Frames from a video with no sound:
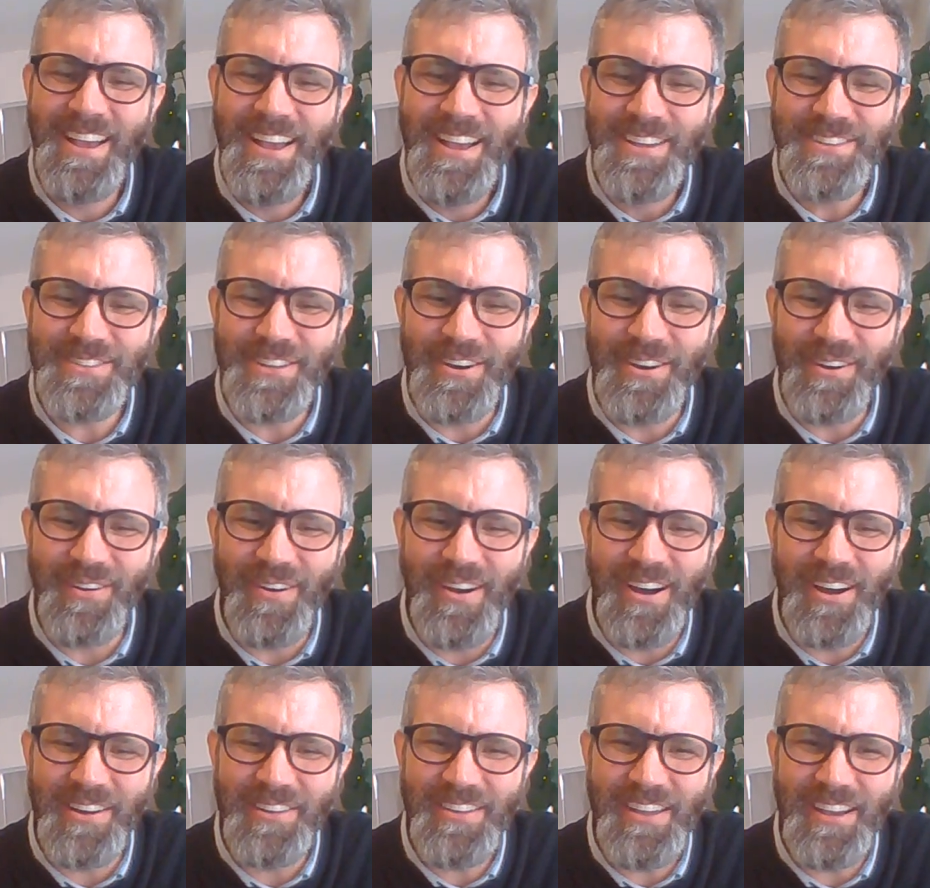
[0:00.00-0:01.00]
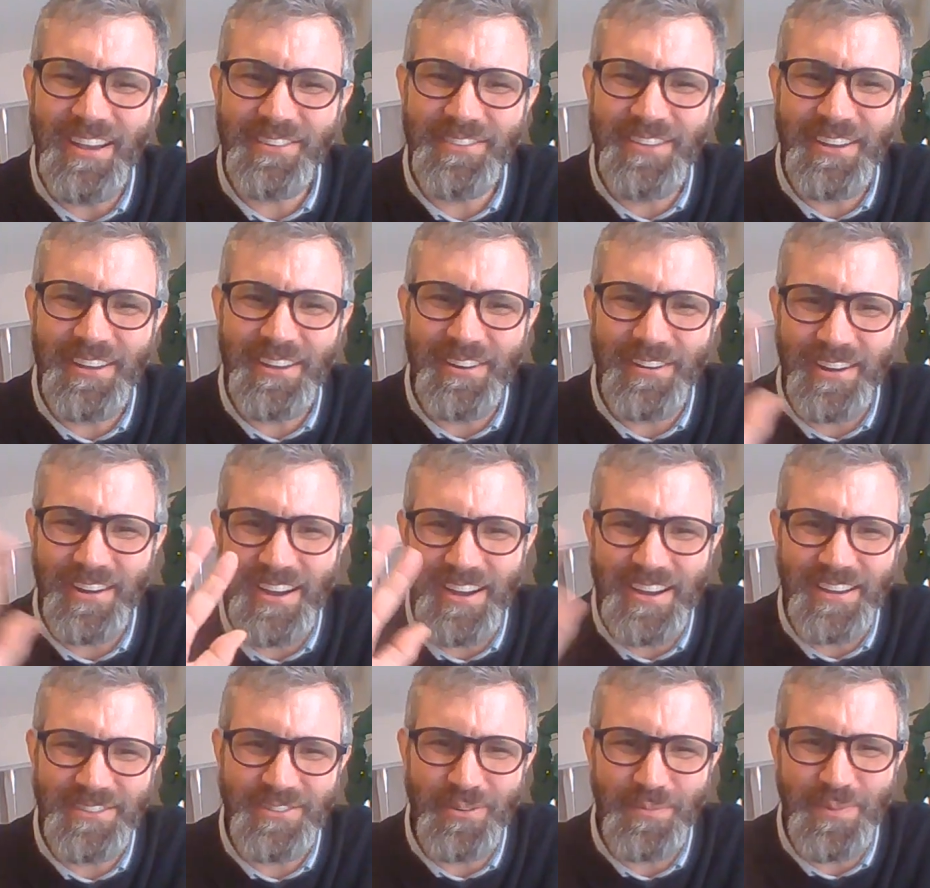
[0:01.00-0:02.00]
So yeah, take care,
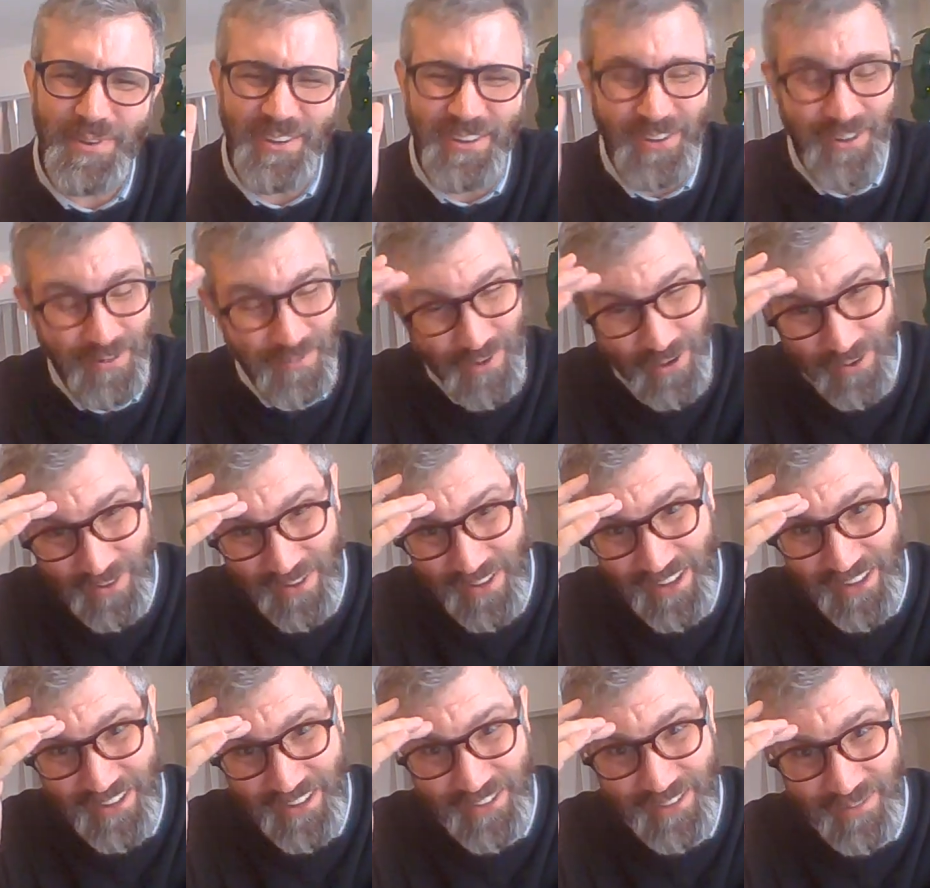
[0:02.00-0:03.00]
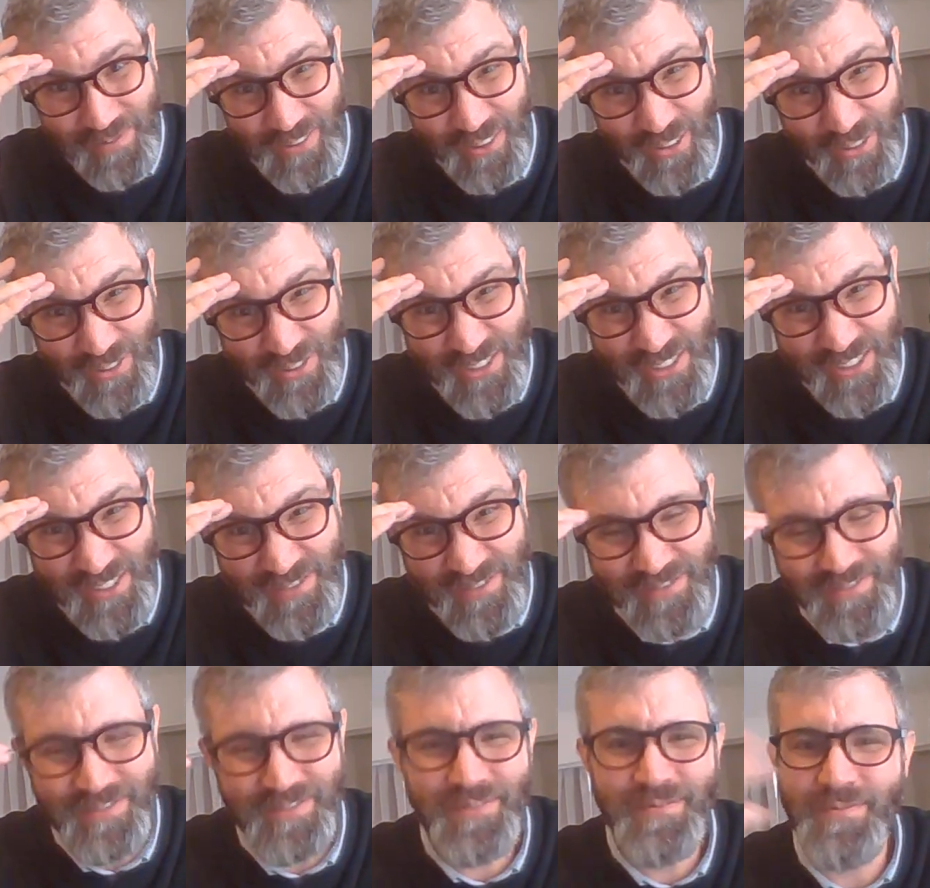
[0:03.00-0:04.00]
guys. Hope you can hear me okay, because I'm a
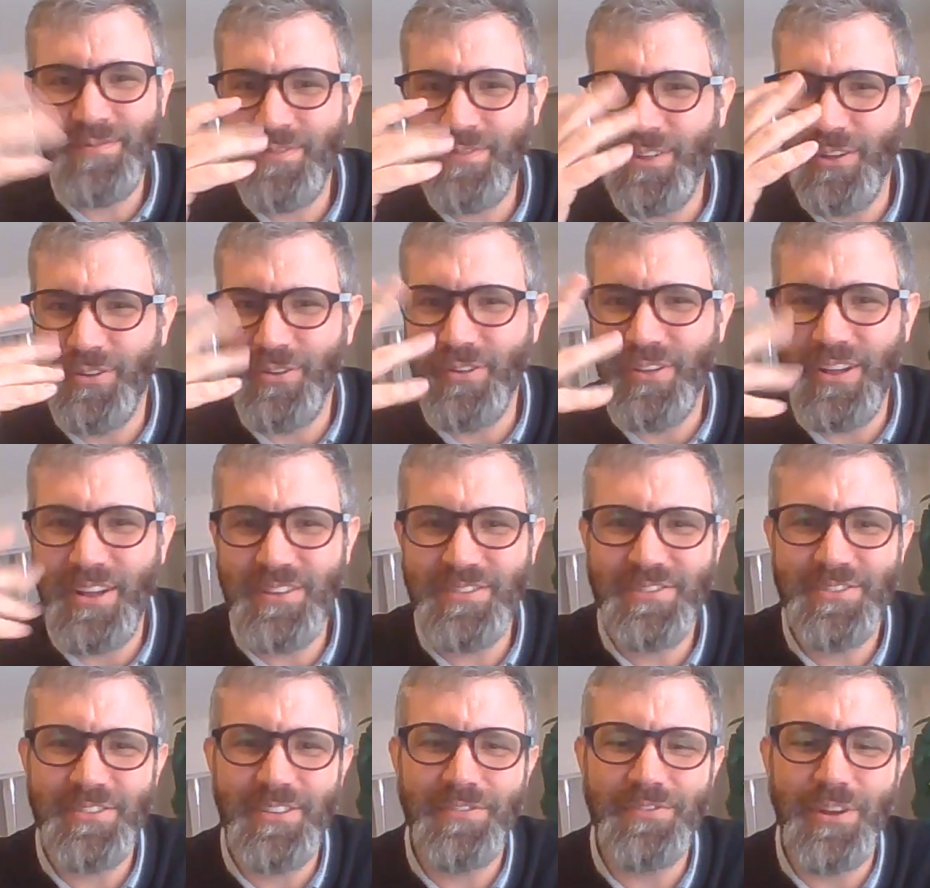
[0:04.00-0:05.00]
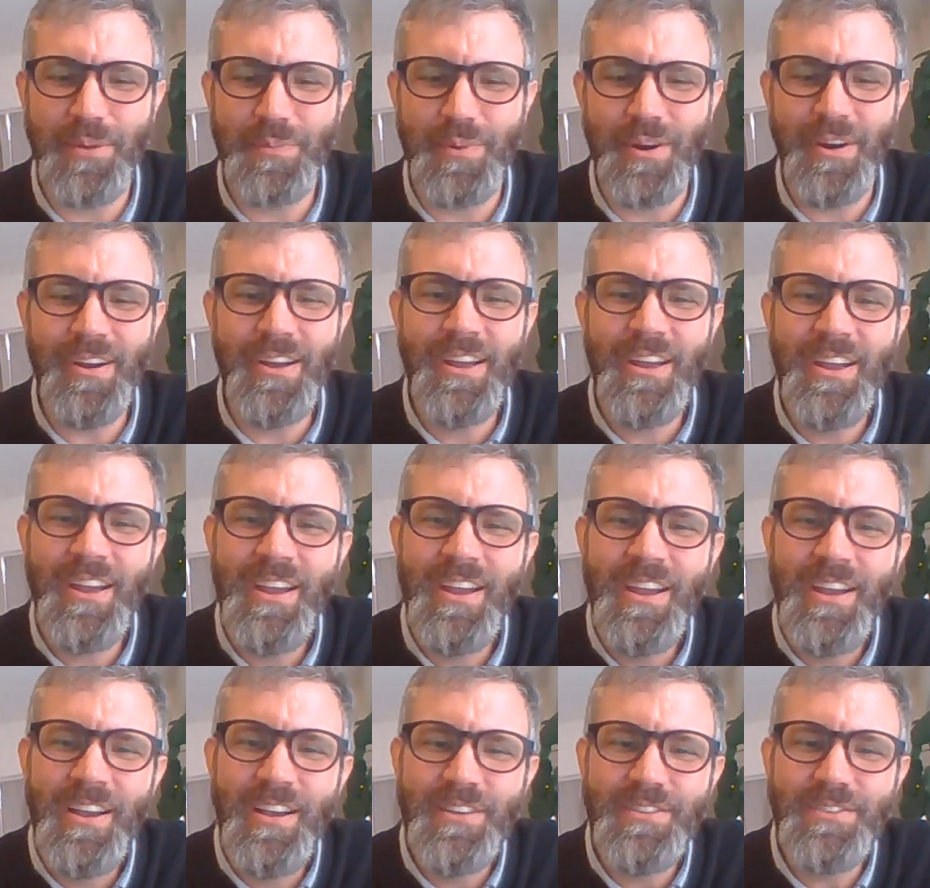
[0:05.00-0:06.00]
little stuffed up here.
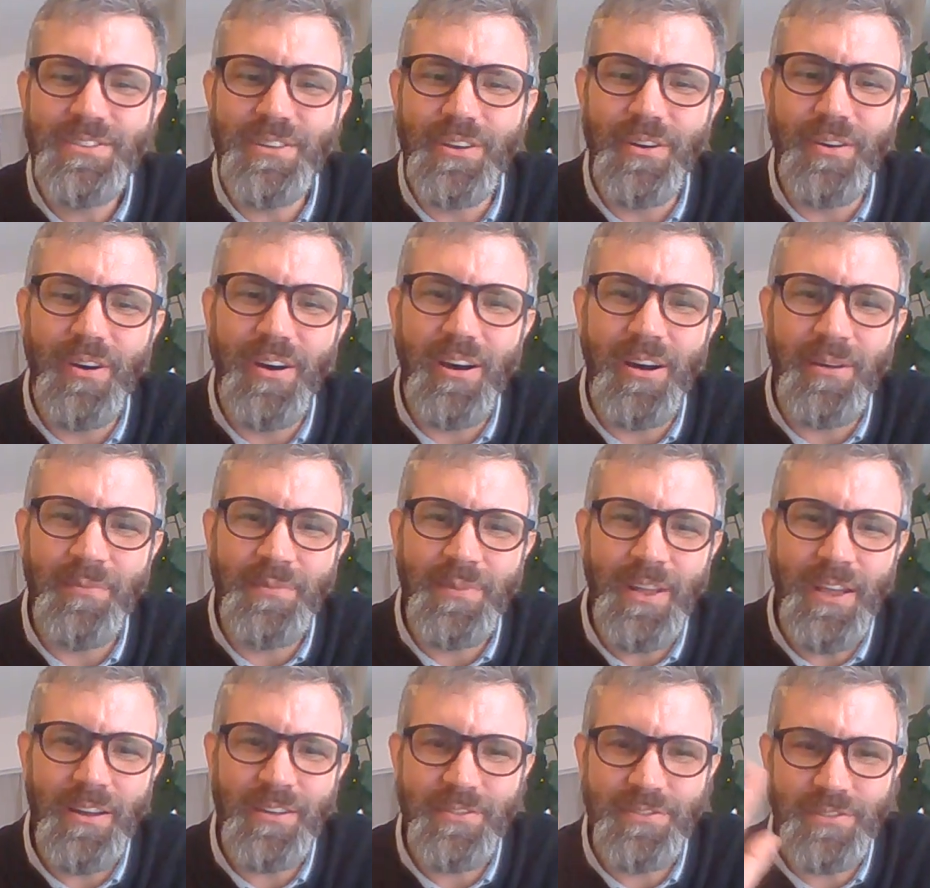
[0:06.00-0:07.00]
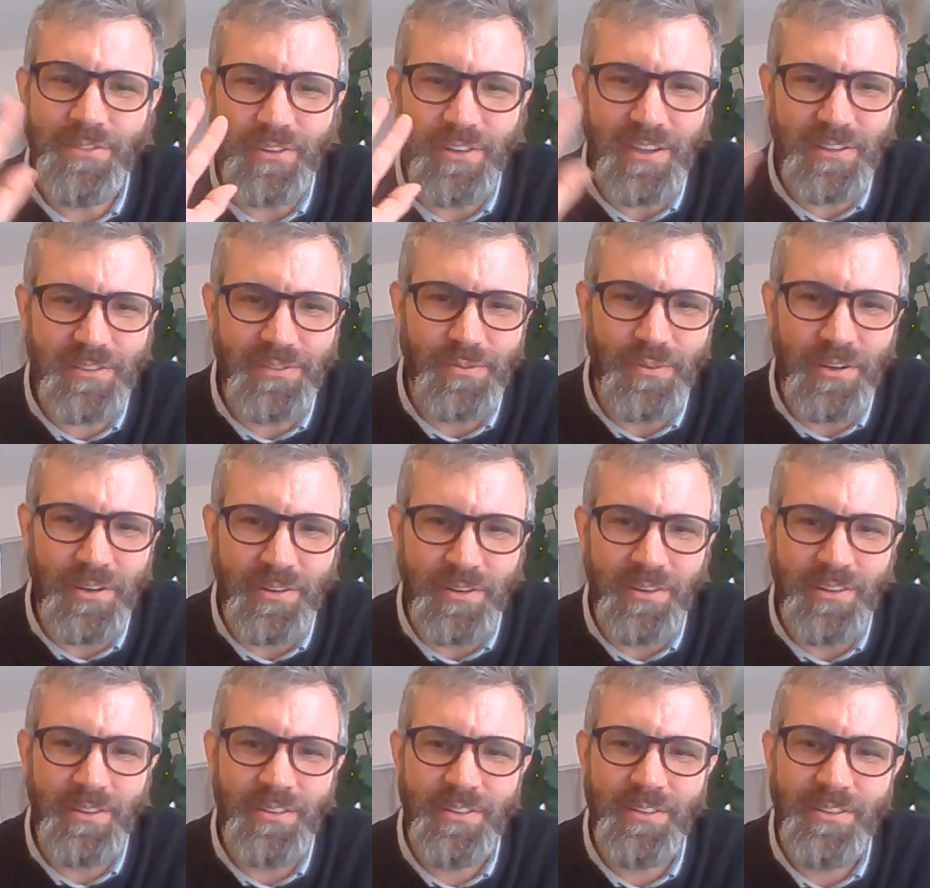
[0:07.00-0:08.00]
So yeah, till next one.
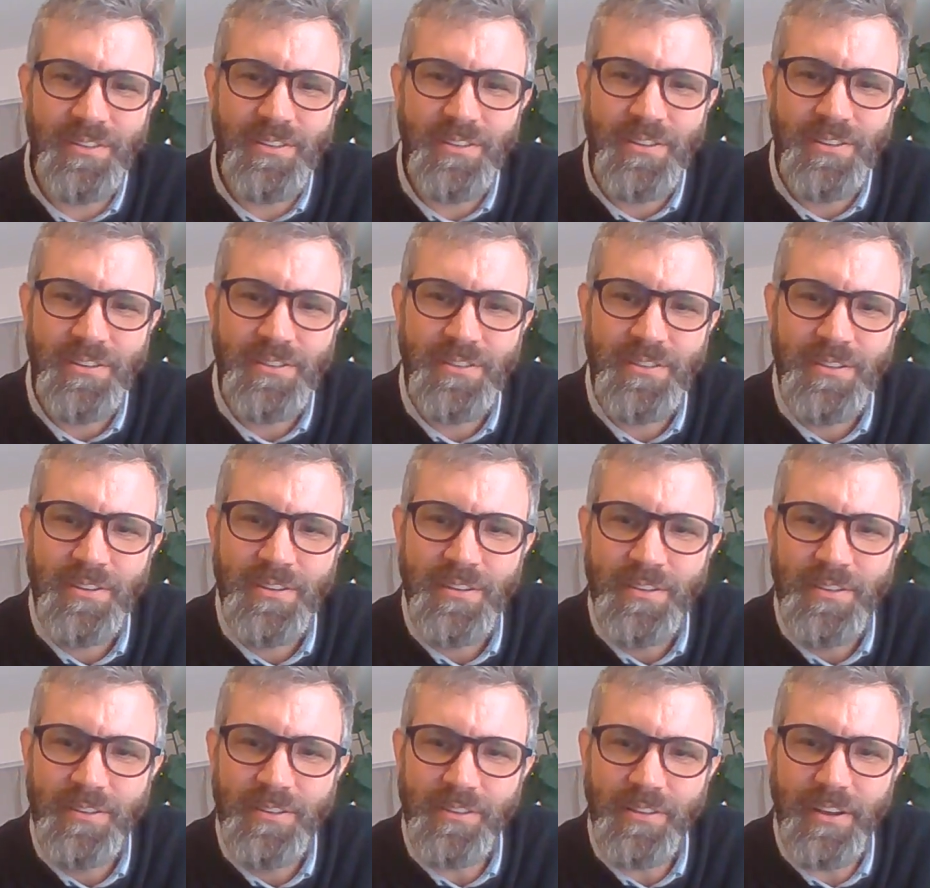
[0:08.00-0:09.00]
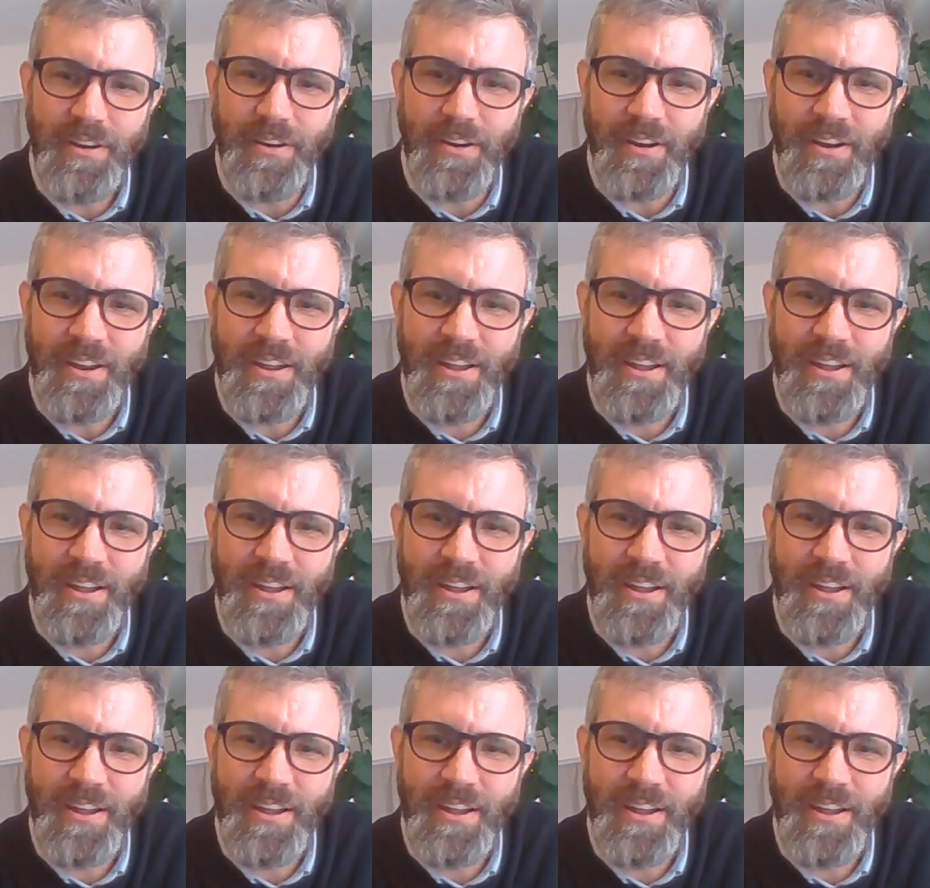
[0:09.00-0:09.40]
Later.